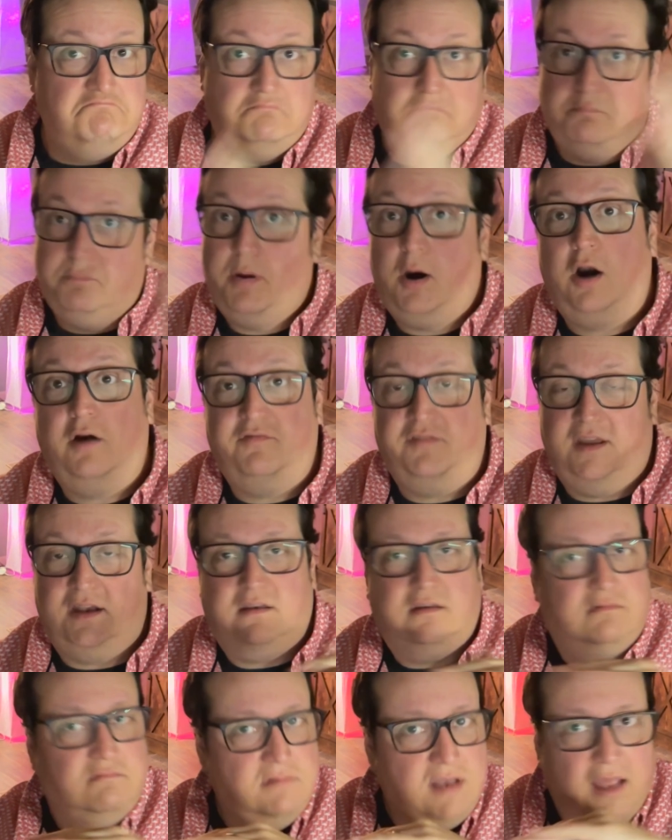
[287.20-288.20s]
Perfect.
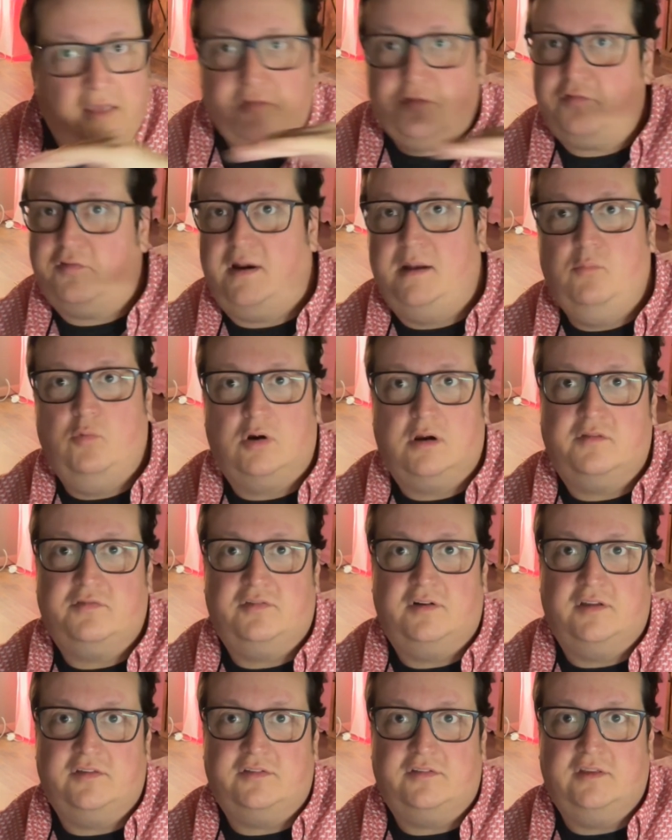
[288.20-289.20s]
Nice framework for
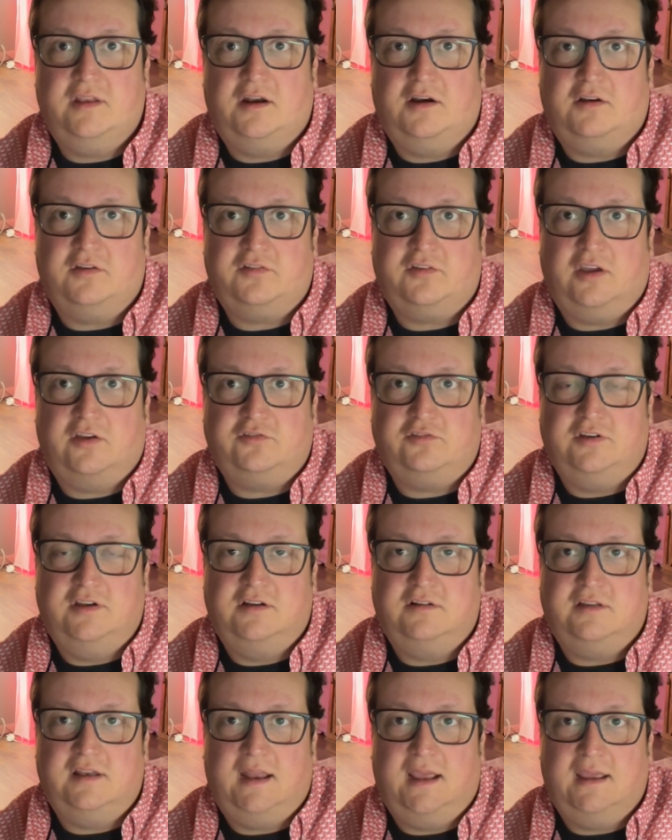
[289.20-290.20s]
us in our discussion here
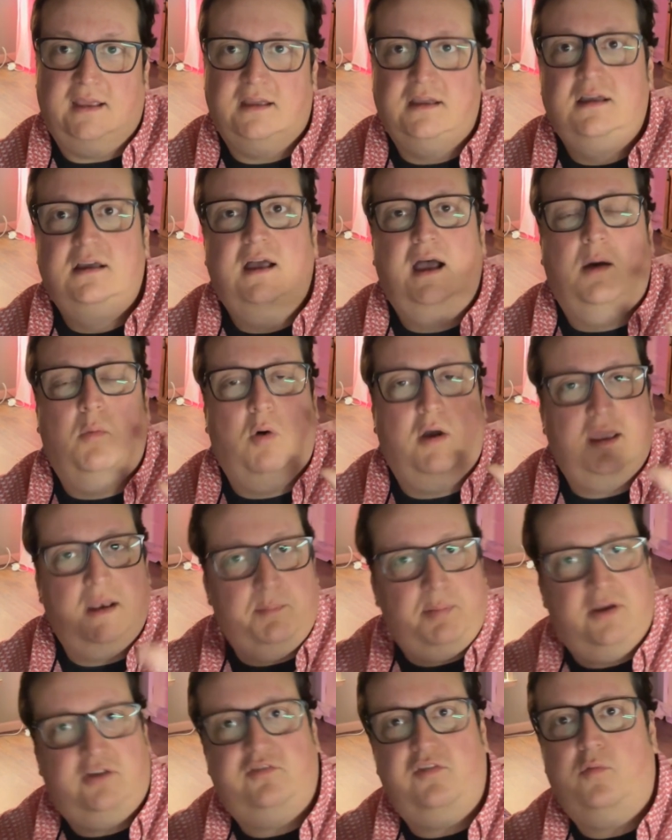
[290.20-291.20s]
today. I want you to
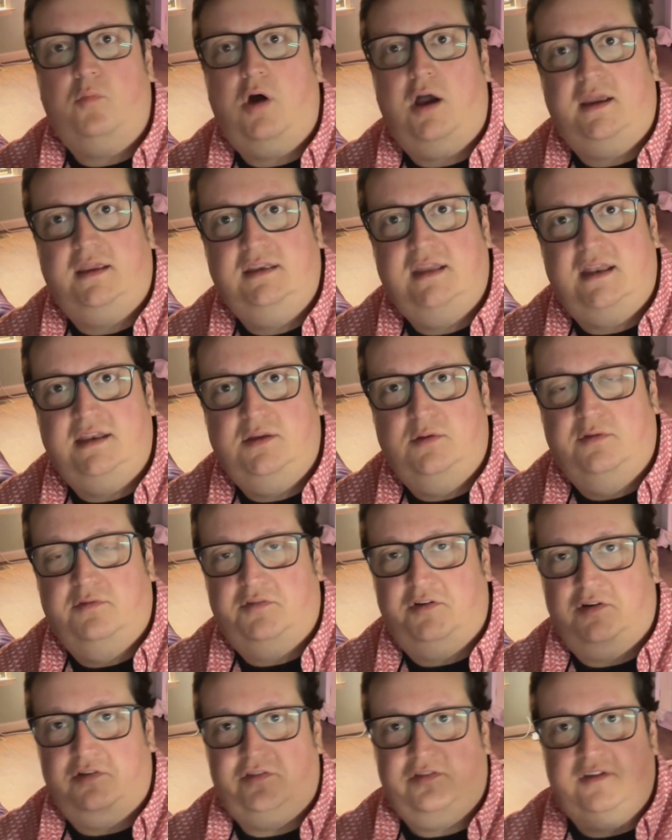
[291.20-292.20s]
picture the Walking Dead
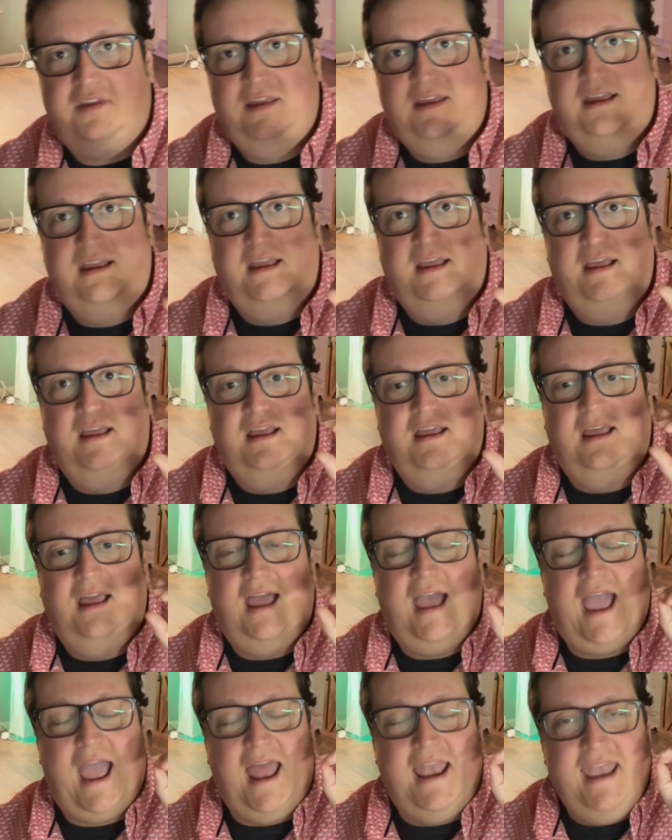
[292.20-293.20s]
universe
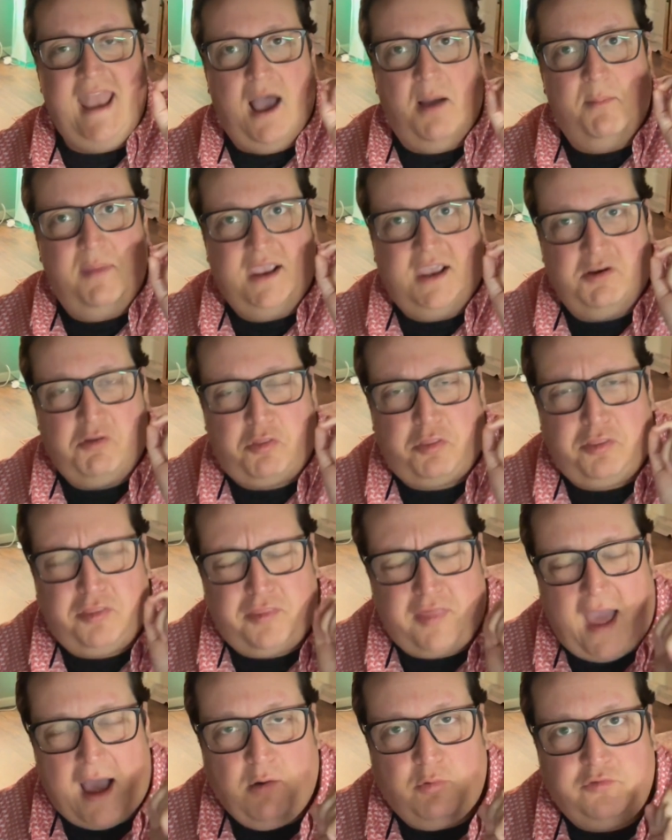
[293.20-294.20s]
and now make it
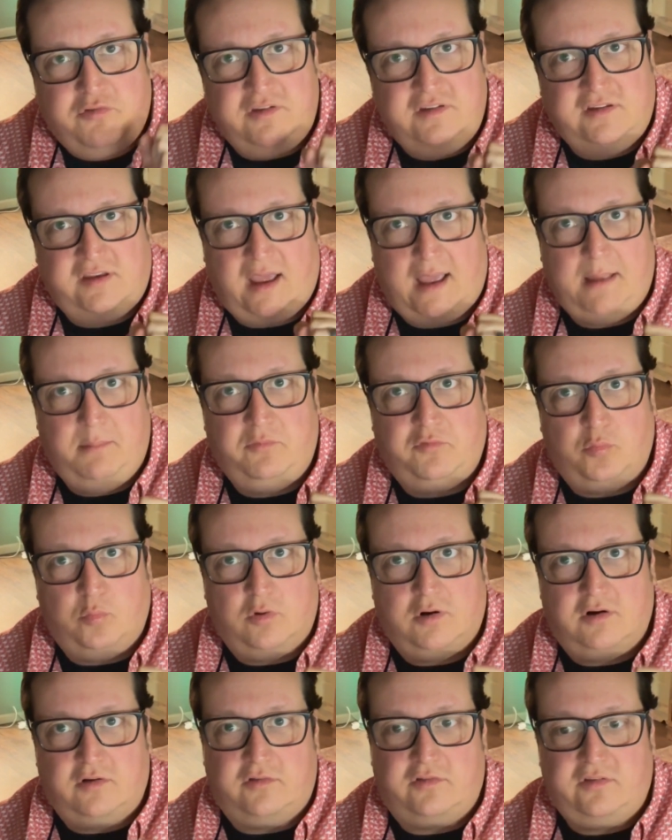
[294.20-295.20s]
1,000 times
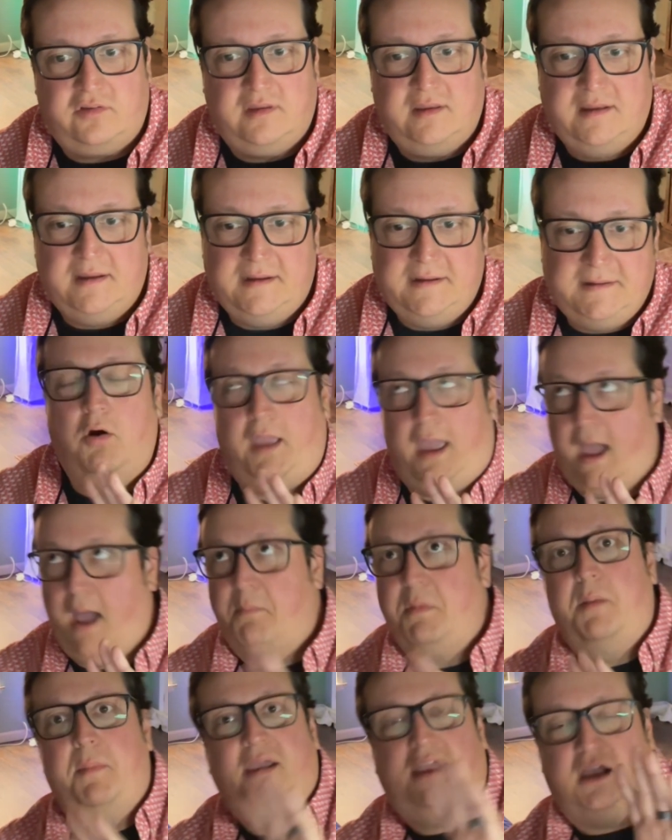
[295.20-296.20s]
worse. Okay, I'm
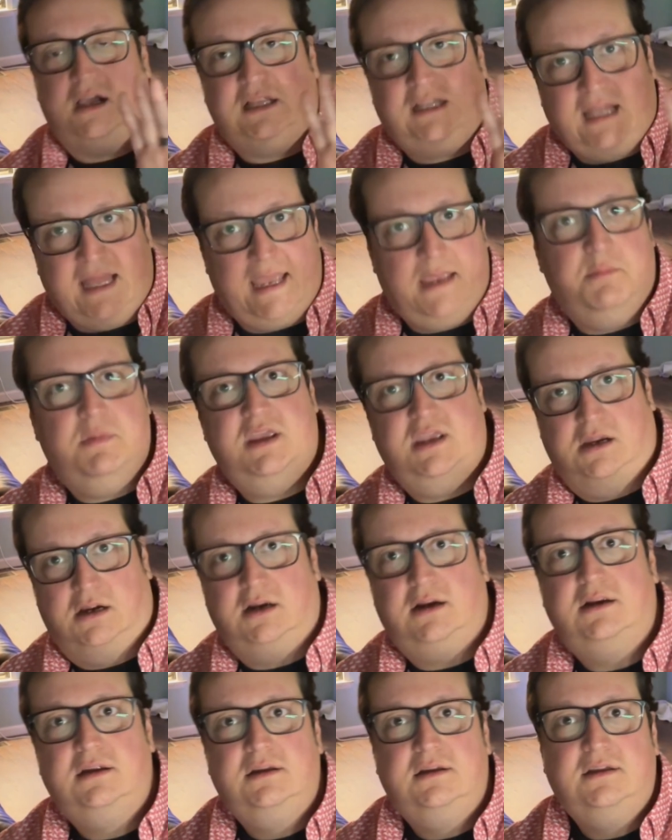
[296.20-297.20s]
going to make a claim
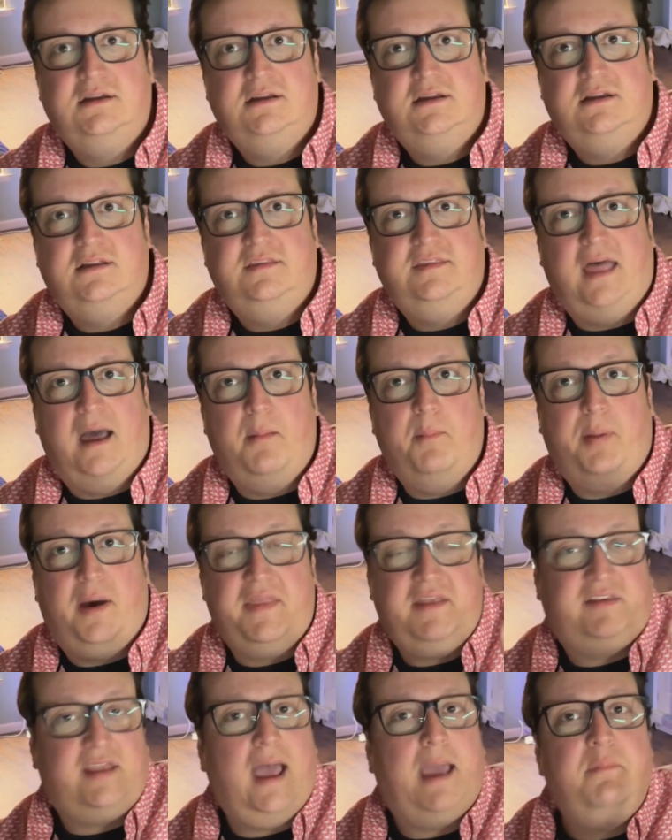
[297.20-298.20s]
here that by the
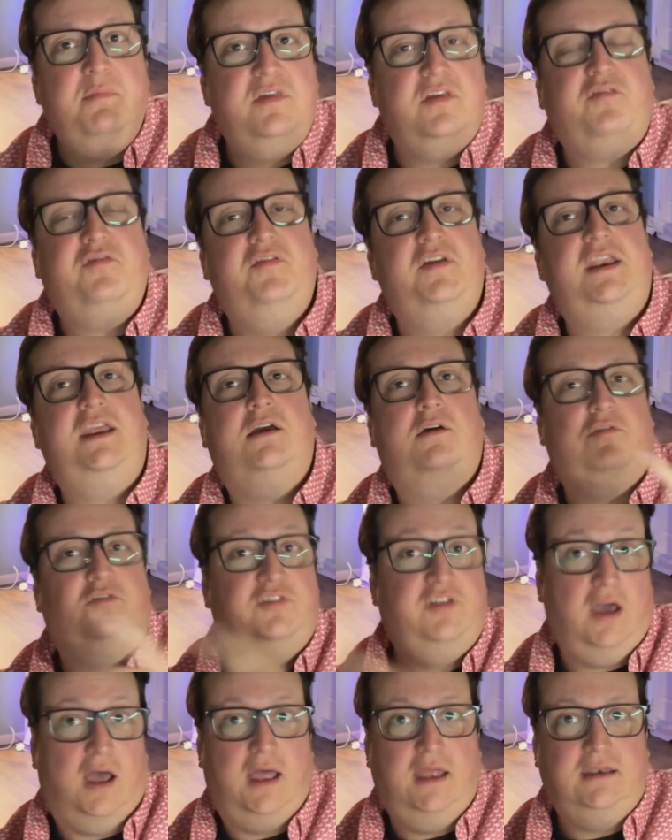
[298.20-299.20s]
time this video's
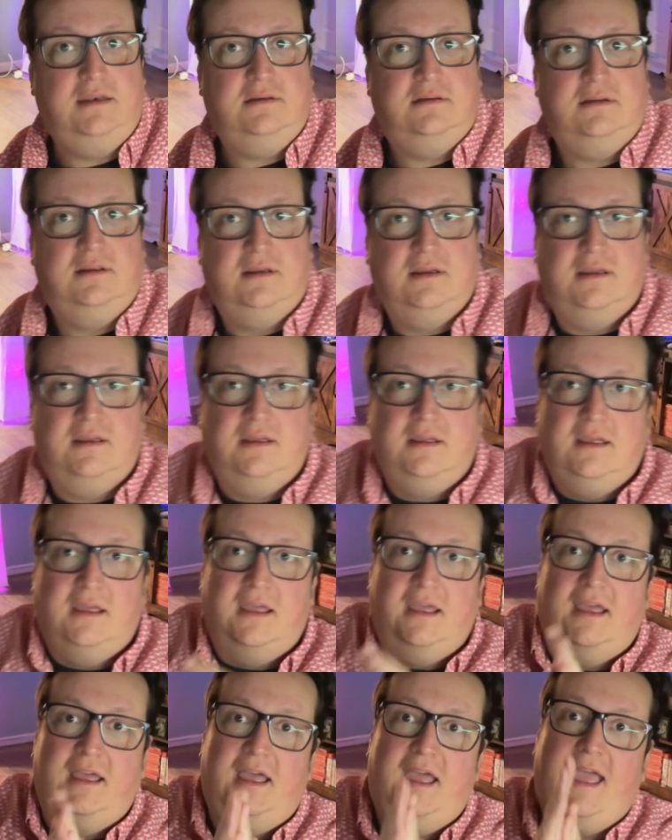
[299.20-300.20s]
done,
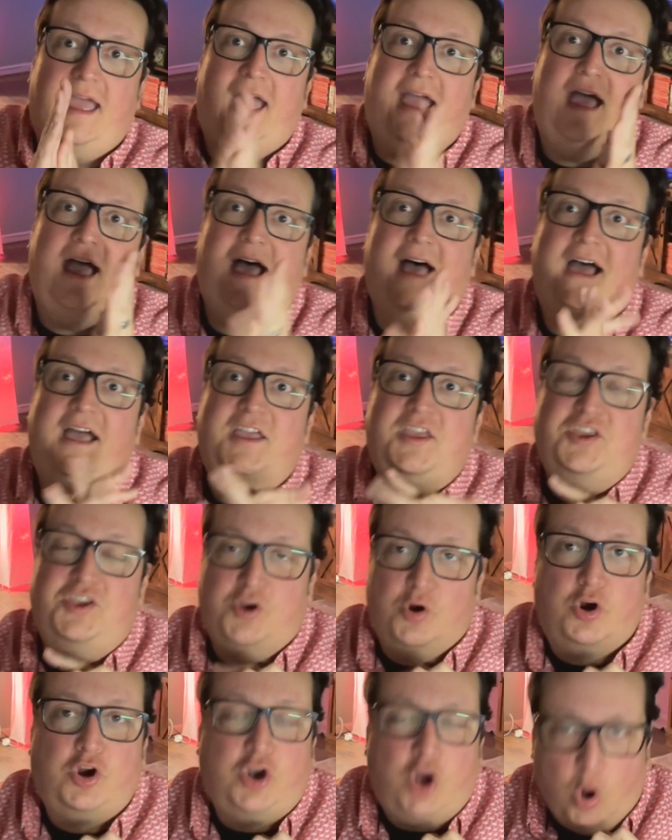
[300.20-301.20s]

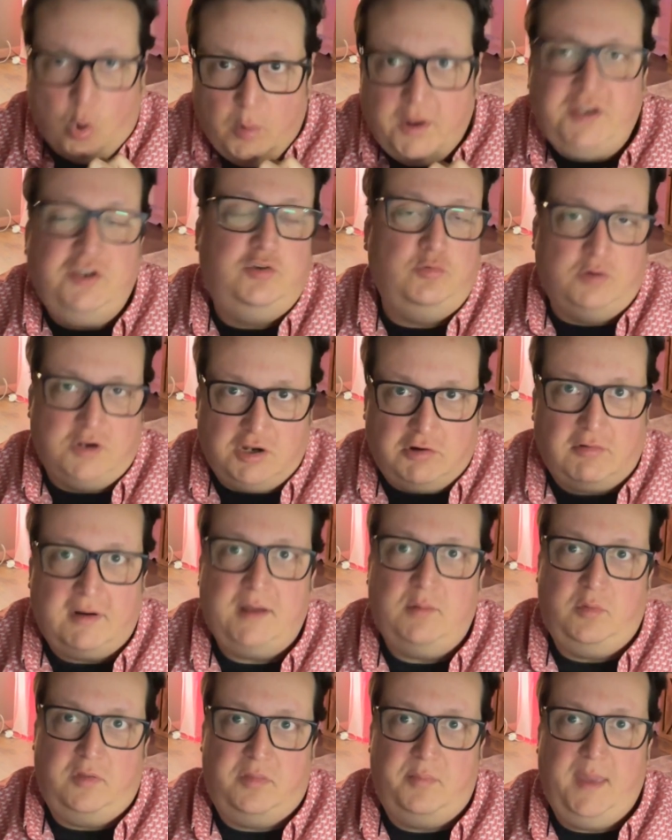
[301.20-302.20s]
you're going to agree
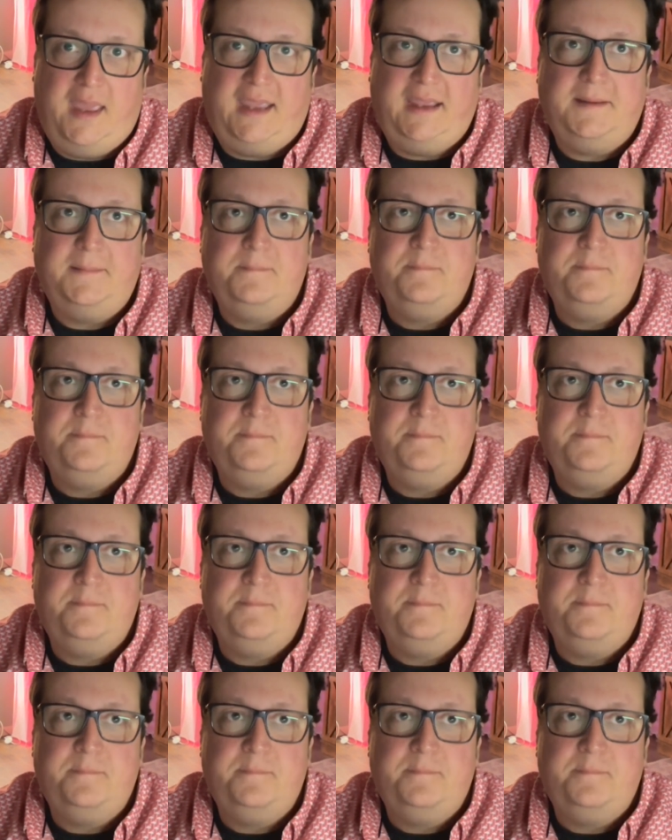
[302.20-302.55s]
with me.